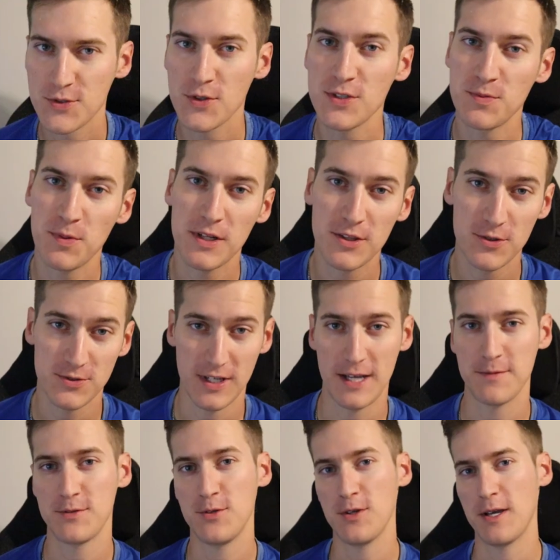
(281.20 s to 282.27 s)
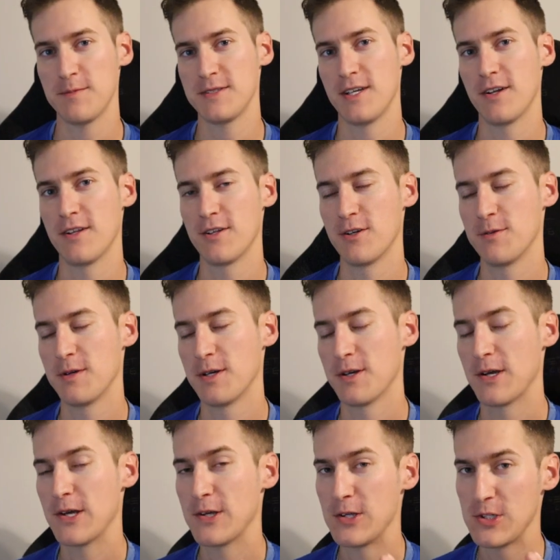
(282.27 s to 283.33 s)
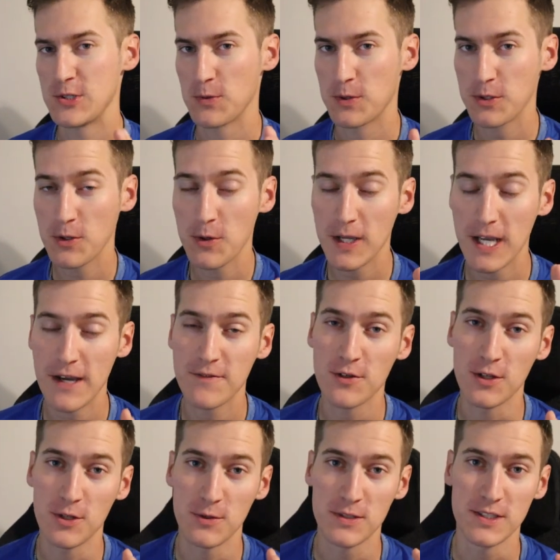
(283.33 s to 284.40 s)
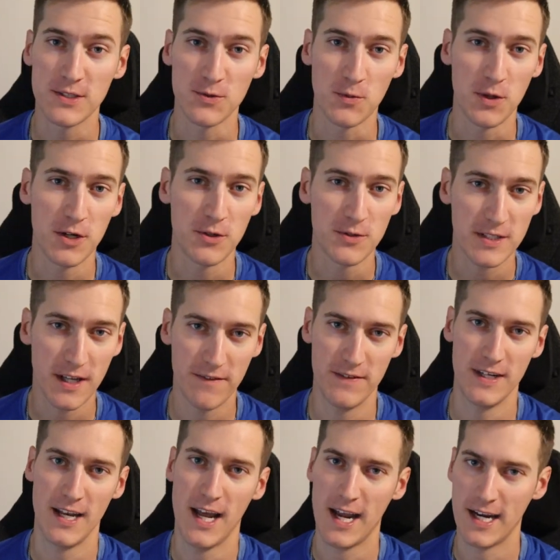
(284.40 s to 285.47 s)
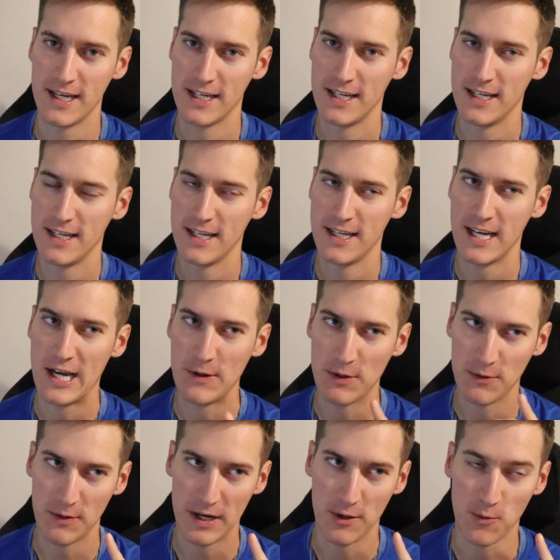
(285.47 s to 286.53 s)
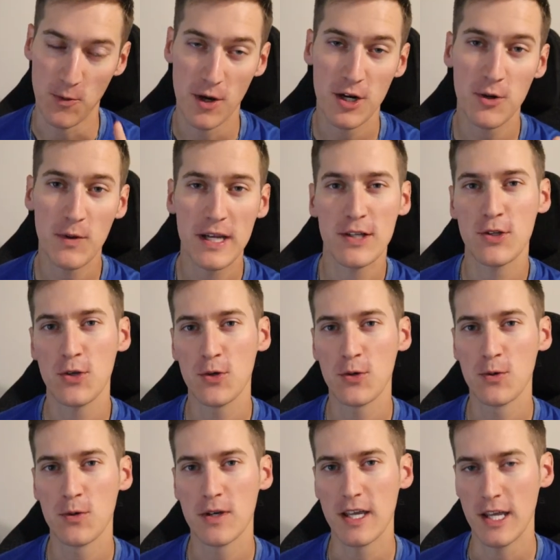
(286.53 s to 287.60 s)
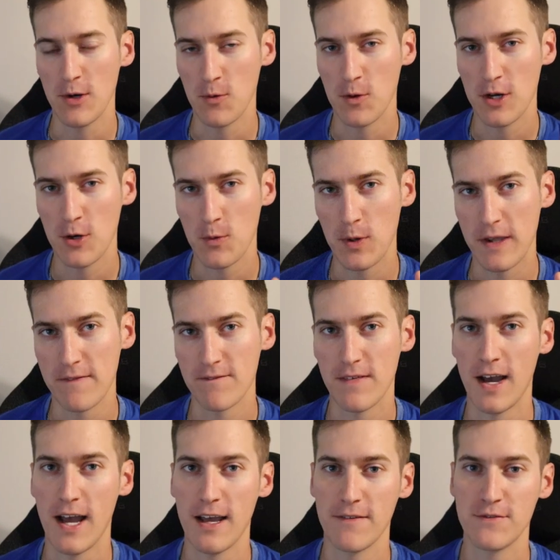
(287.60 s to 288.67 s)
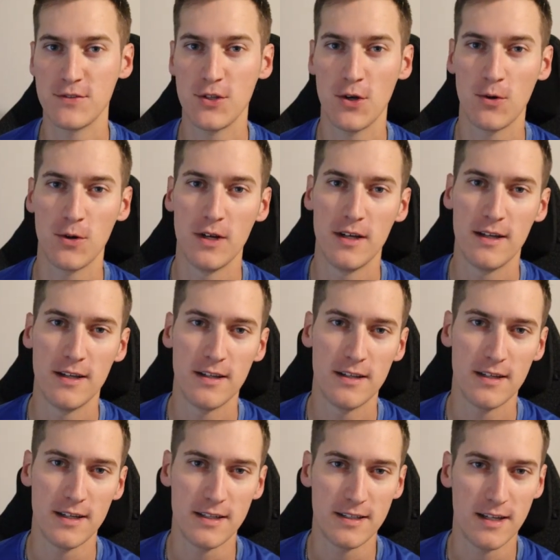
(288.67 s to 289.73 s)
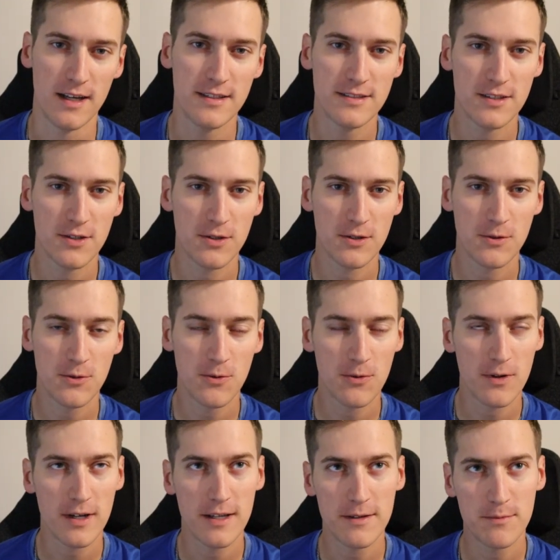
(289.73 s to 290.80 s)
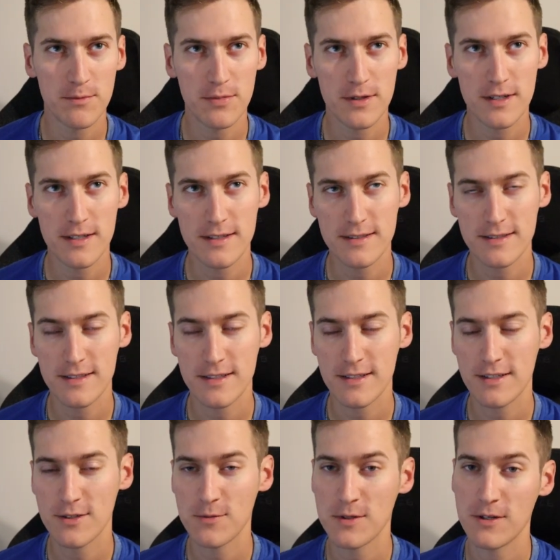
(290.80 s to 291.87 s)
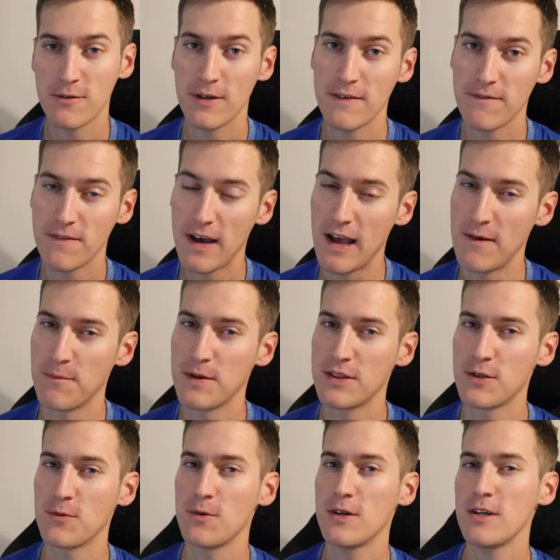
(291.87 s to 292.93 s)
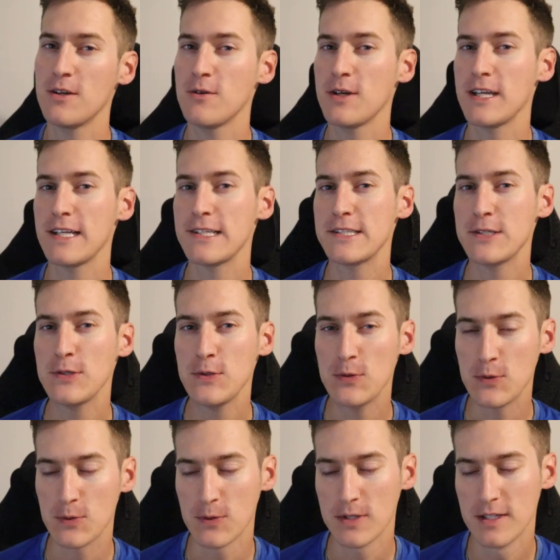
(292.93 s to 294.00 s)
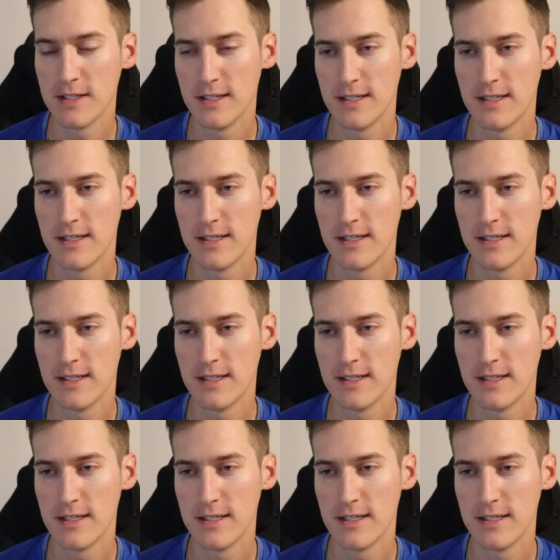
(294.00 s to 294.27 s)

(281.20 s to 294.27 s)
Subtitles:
So let's break those two laps down a little bit. So we were going after Lewis's 107.9. Now we ran 108.2 and 108.5. So that doesn't quite put us there on the 108.5, but the 108.2